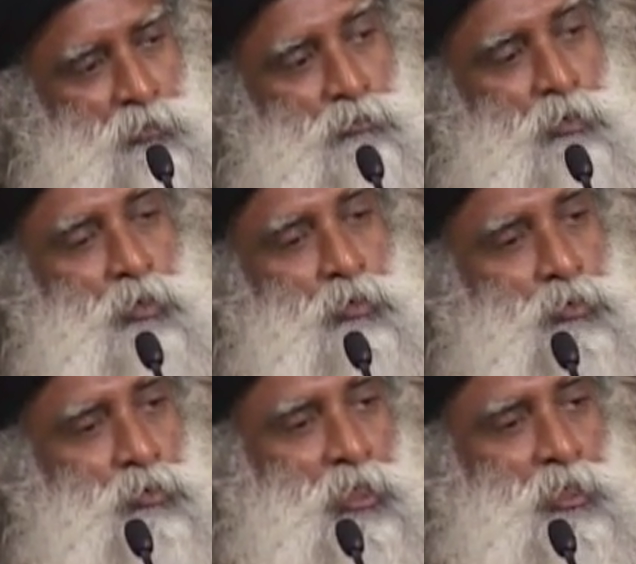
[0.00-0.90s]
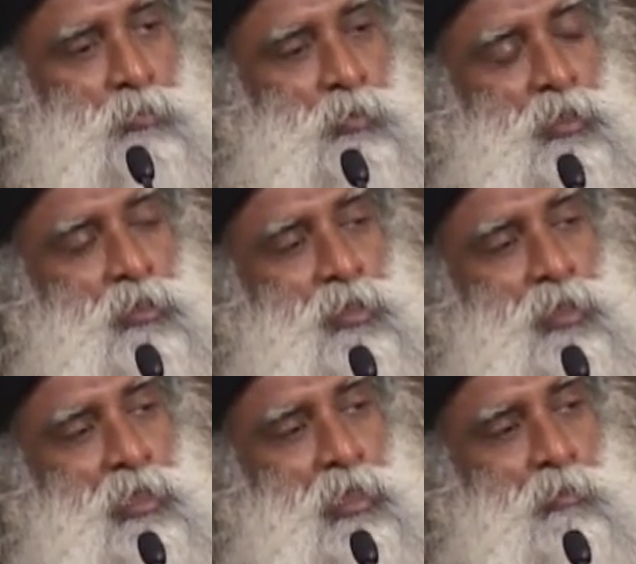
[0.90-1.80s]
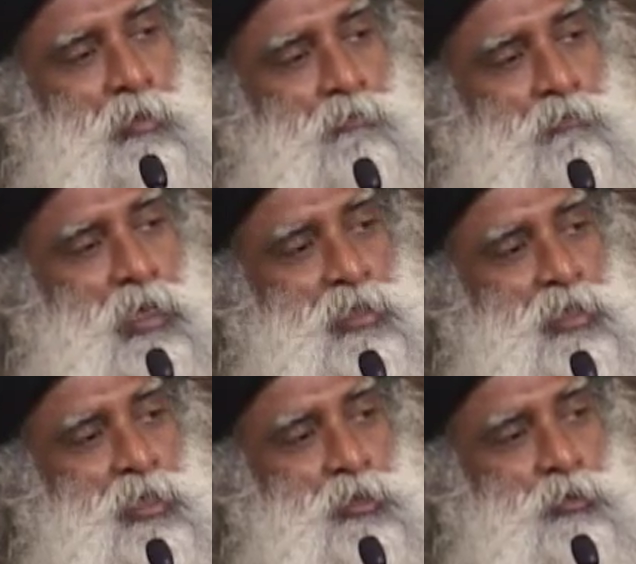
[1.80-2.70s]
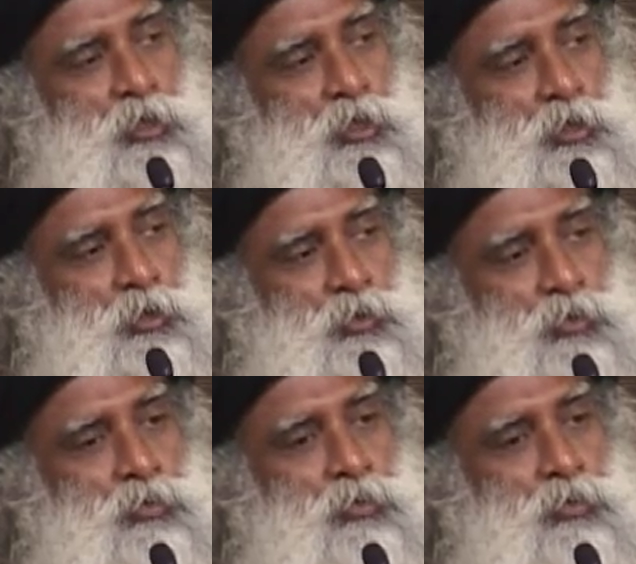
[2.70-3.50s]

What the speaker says: For you to experience a little bit of pleasantness within you,